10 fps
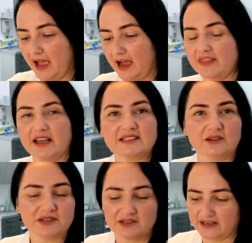and that's
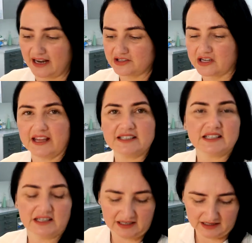also a natural
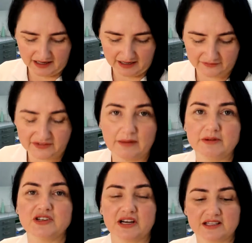
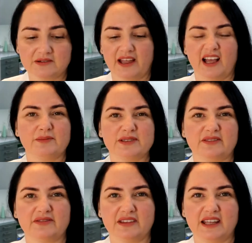anti-inflammatory, so it helps
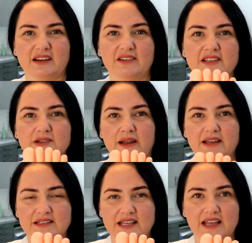if the area is
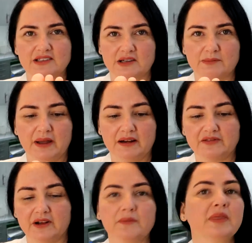quite tender and
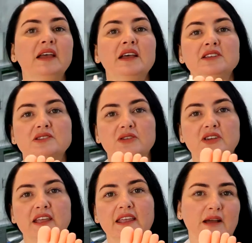painful. So
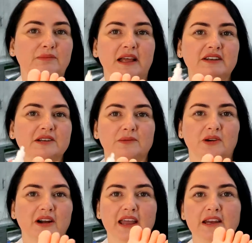you can get a plantar
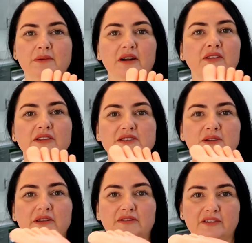wart anywhere on the
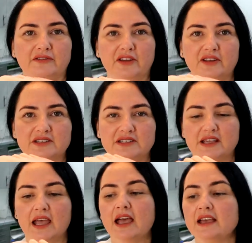sole of the
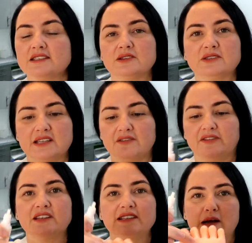foot. So say
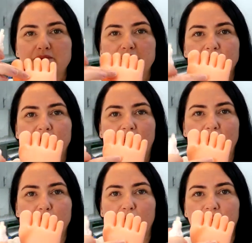for example you
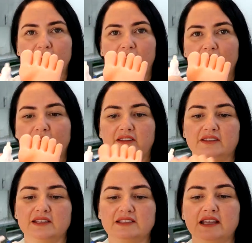have one
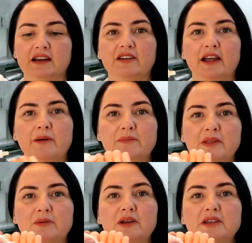around this
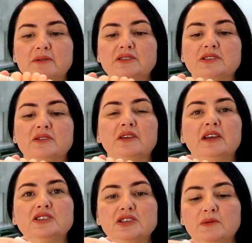area. What you would do
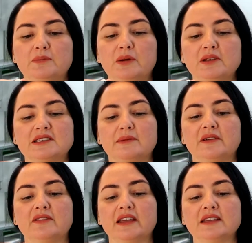is you would put some
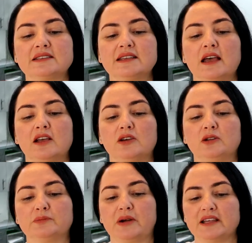of this
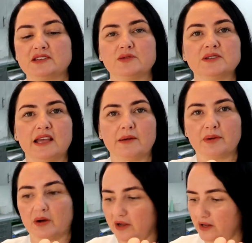cold pressed
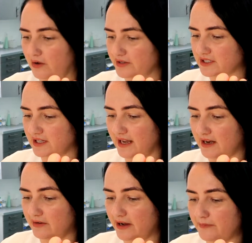rosehip oil onto the
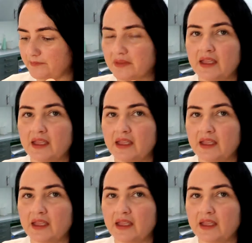area,